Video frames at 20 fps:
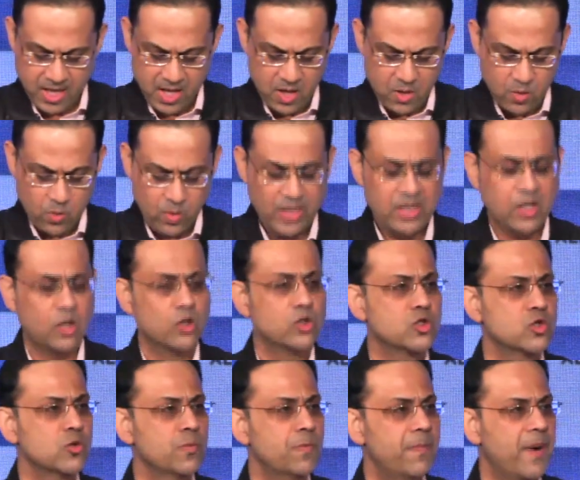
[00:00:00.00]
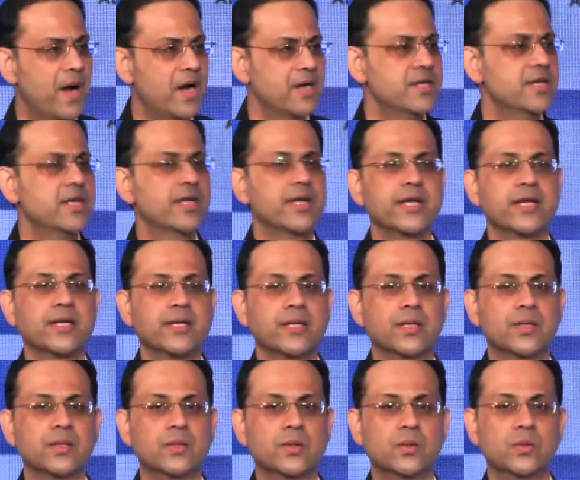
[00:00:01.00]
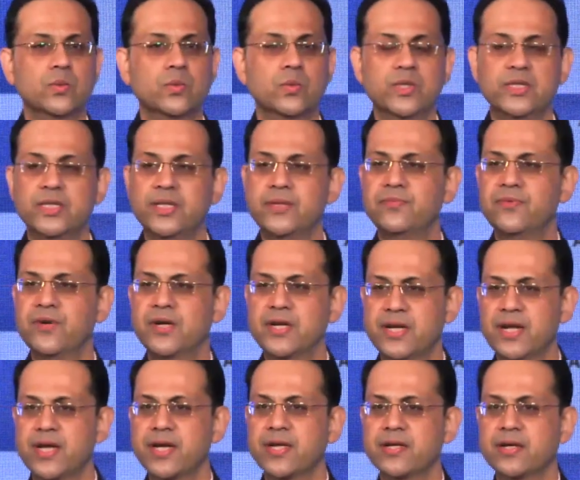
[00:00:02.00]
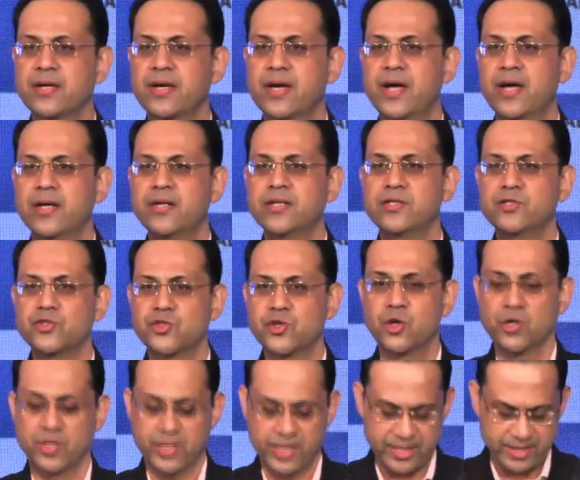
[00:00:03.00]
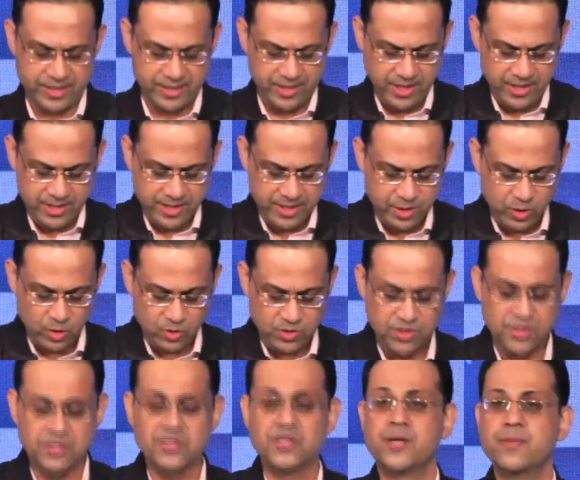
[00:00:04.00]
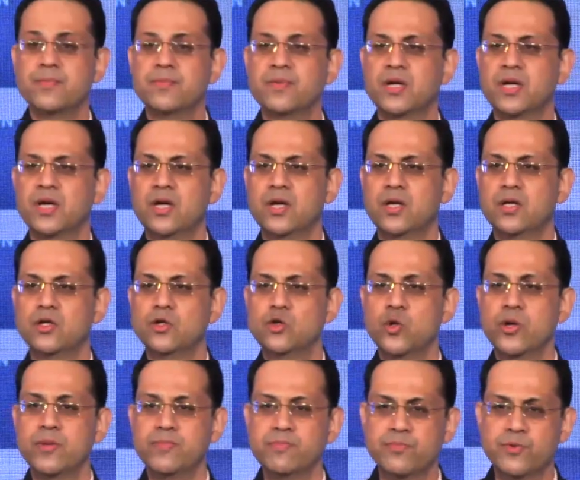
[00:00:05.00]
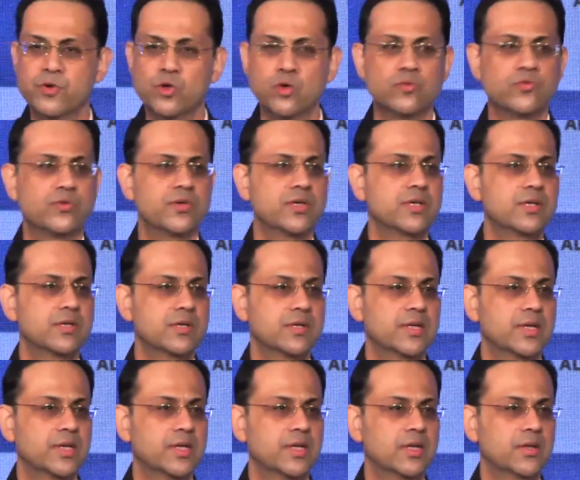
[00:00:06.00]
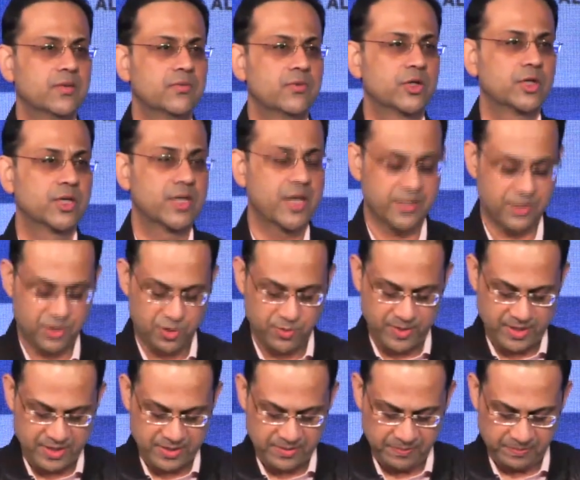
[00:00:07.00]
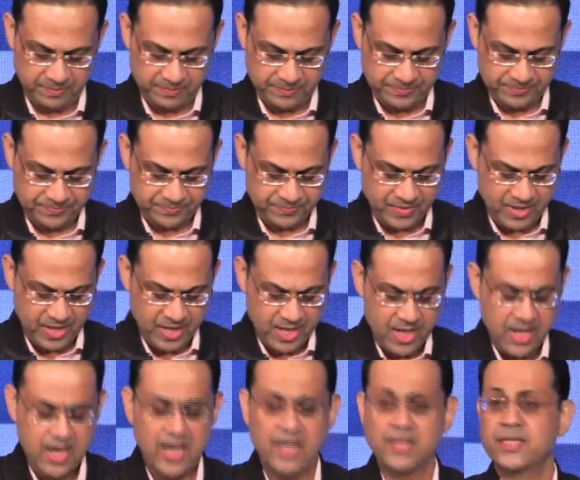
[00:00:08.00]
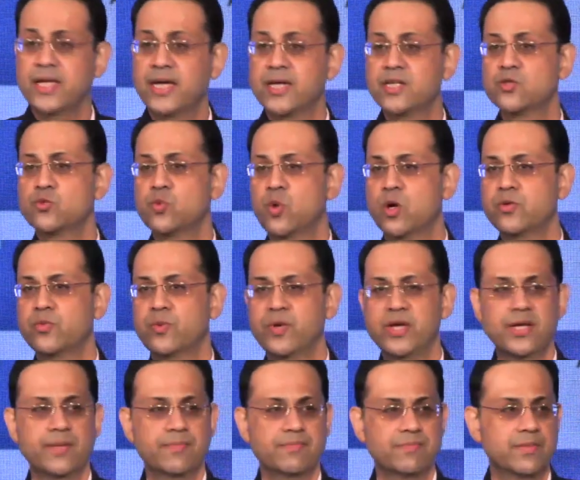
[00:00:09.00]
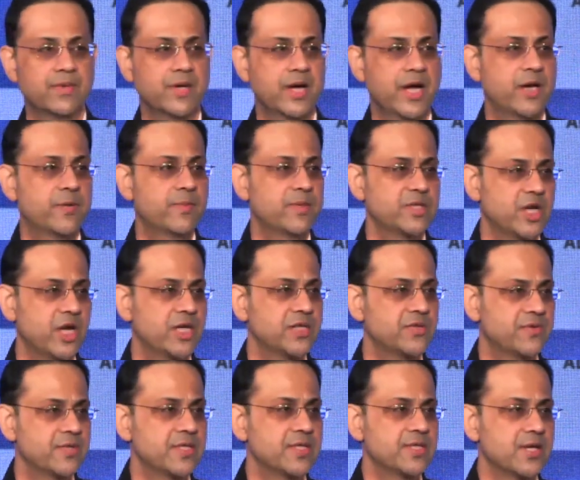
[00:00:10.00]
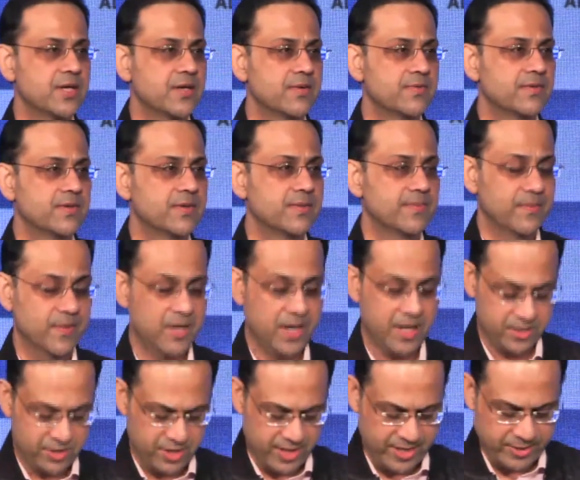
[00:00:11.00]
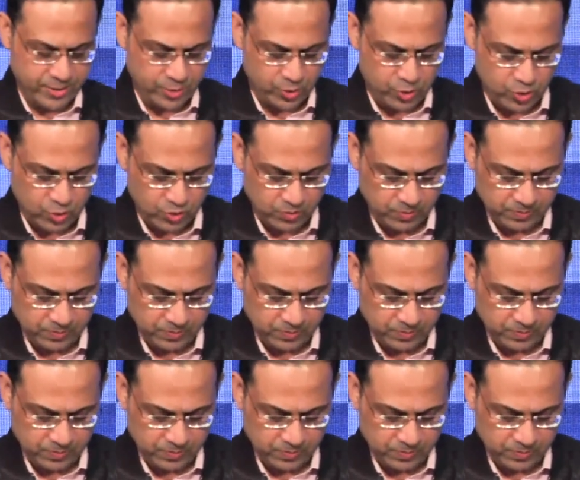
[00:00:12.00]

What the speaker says: while also partnering with the FinTech and InsurTech ecosystem to improve for the customer. And that is what we at Bajaj Finserv are trying to do.